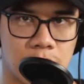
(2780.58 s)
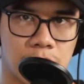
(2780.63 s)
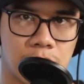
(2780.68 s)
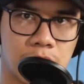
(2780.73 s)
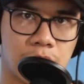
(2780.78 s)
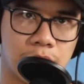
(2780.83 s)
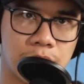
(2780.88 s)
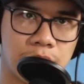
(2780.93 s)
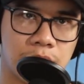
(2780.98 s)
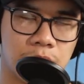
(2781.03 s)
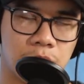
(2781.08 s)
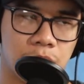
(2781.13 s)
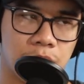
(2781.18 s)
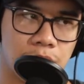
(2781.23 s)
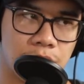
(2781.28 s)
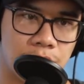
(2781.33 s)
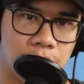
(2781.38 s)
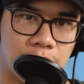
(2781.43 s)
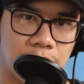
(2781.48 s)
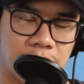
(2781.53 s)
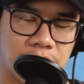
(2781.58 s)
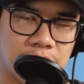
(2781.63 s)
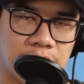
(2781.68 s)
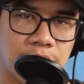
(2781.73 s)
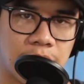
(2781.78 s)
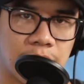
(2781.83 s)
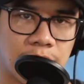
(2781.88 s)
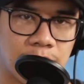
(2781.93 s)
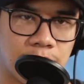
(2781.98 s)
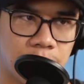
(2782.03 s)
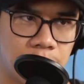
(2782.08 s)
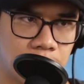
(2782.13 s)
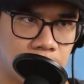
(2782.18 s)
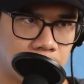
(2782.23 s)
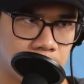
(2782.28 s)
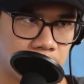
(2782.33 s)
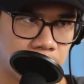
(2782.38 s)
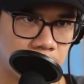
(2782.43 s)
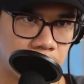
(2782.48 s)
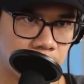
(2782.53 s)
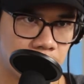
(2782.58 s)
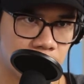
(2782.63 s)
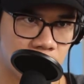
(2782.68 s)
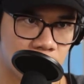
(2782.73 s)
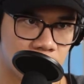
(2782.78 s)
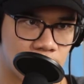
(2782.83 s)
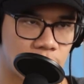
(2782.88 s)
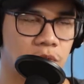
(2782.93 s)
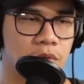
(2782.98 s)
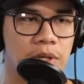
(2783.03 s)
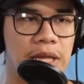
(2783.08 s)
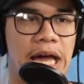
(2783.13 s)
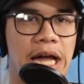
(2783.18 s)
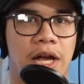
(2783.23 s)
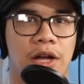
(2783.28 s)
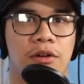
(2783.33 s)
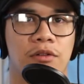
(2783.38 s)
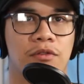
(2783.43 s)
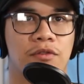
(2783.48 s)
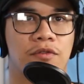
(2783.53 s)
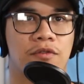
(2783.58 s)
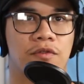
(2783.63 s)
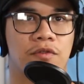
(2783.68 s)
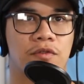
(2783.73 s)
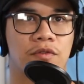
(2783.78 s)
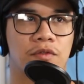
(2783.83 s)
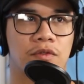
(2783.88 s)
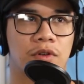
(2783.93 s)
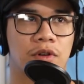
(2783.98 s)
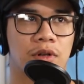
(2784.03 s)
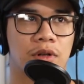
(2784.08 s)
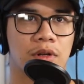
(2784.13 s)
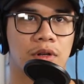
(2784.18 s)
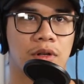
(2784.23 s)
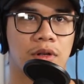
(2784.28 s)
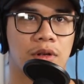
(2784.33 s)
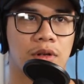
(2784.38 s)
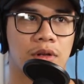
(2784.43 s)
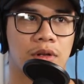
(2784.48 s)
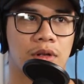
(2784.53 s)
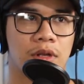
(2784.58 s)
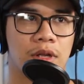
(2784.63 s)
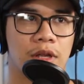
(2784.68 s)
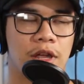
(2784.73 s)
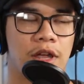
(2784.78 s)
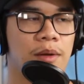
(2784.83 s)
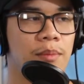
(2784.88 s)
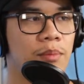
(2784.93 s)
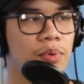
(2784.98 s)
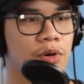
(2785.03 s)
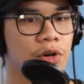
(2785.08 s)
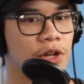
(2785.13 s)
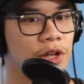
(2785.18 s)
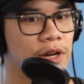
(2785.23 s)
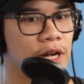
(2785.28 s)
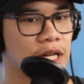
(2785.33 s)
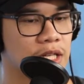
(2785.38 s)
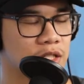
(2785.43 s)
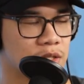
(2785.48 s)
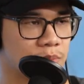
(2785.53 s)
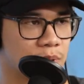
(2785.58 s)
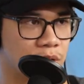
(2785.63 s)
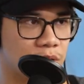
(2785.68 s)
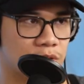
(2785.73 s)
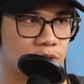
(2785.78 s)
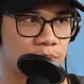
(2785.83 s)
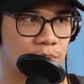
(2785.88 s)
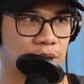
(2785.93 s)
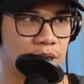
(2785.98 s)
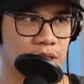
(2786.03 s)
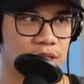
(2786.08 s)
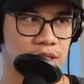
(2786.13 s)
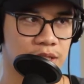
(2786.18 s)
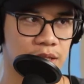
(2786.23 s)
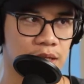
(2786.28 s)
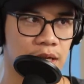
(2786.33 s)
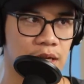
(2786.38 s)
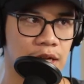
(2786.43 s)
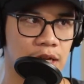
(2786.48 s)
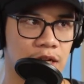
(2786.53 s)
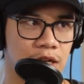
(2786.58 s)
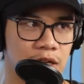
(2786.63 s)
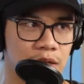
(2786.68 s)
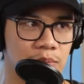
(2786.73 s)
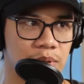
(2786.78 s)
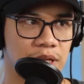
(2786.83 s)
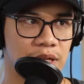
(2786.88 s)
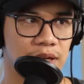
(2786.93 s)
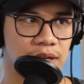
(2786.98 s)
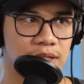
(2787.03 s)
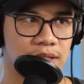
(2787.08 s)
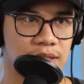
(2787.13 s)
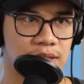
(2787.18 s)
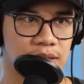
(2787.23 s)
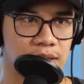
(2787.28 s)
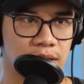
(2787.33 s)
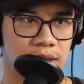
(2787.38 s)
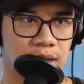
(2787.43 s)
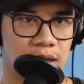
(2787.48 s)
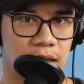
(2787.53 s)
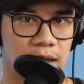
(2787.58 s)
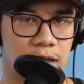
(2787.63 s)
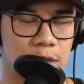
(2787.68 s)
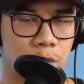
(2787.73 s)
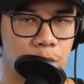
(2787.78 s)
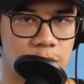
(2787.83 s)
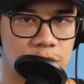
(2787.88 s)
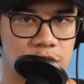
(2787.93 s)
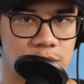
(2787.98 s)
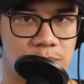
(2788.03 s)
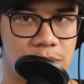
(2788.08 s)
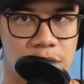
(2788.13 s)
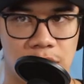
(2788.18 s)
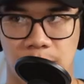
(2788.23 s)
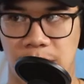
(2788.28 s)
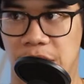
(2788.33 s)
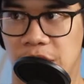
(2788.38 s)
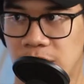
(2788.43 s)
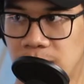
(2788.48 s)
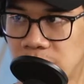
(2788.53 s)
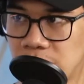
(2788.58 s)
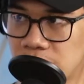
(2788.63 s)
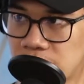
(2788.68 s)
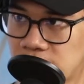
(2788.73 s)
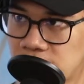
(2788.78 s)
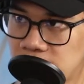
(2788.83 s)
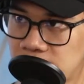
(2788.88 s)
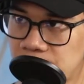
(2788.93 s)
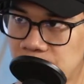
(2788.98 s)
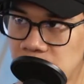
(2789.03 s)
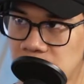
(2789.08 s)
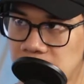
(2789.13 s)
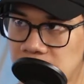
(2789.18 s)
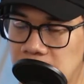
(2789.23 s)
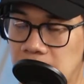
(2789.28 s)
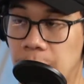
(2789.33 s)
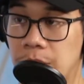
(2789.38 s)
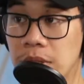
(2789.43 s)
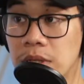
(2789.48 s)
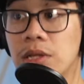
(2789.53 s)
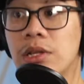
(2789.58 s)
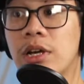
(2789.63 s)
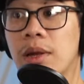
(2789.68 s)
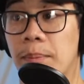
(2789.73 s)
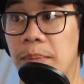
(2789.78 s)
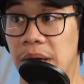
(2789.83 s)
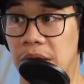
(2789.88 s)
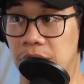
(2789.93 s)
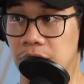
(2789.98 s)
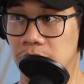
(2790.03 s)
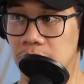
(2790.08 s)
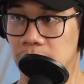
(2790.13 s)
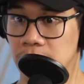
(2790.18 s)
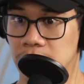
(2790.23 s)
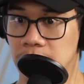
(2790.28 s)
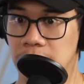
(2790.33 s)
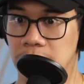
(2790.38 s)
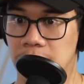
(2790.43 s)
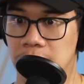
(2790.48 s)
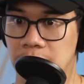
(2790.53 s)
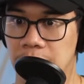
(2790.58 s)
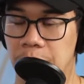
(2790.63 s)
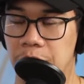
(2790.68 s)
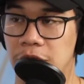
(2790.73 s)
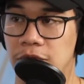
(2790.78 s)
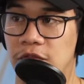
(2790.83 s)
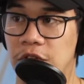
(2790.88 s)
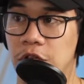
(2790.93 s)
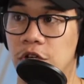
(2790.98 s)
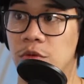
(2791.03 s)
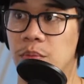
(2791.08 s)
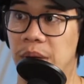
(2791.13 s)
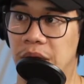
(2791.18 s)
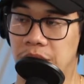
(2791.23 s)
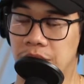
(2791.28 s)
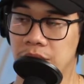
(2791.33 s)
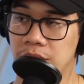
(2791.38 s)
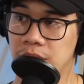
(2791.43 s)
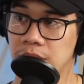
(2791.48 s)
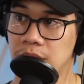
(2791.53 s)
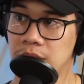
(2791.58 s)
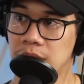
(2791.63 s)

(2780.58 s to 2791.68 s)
what's the word? It's not for lack of input, I suppose, but it's because it would just be the better move. It would look better. It would feel better.